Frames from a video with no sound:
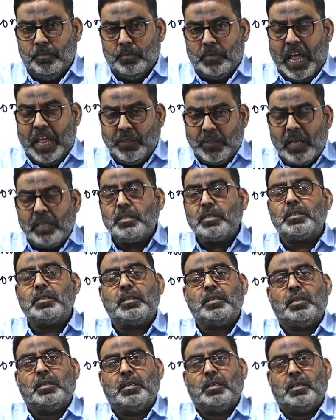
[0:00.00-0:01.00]
And thus,
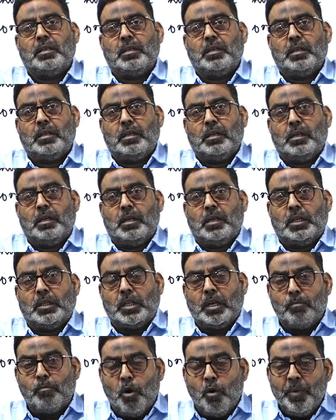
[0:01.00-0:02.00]

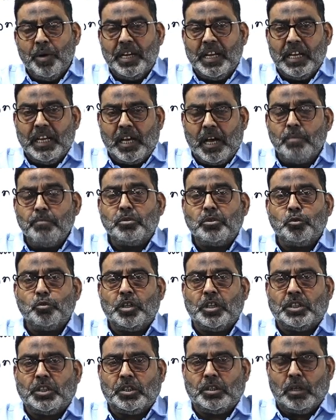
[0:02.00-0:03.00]
the moment he comes to
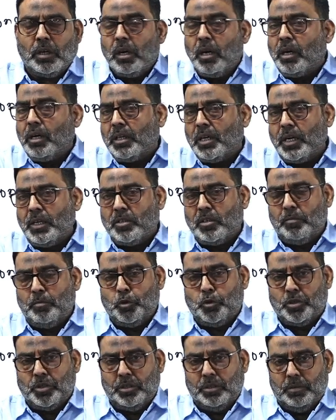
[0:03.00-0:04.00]
the third
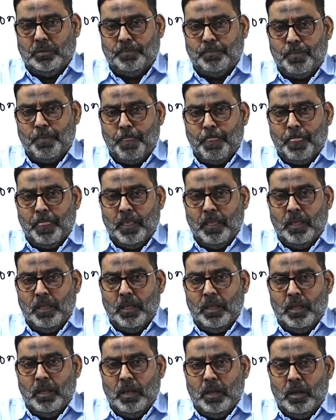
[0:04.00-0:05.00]
contribution
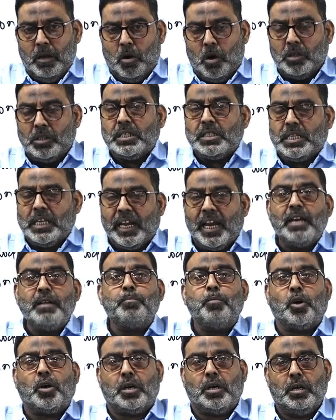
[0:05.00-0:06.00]
or the second
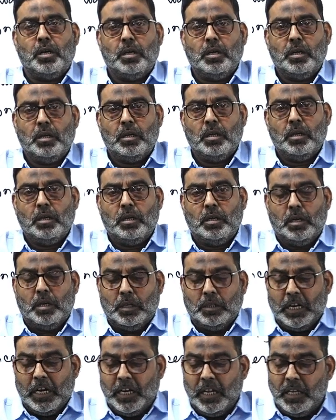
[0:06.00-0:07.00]
book,
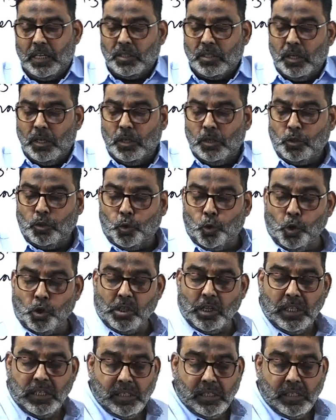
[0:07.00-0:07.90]
that is Social